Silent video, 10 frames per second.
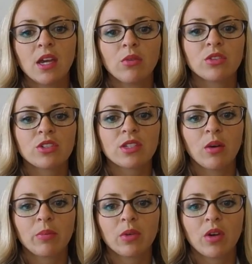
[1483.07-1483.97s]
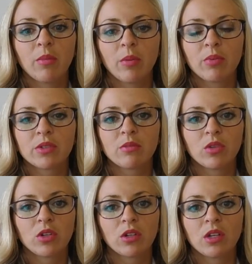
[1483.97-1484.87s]
It will just help you come up with some
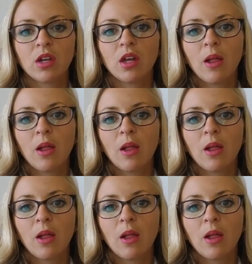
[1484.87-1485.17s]
good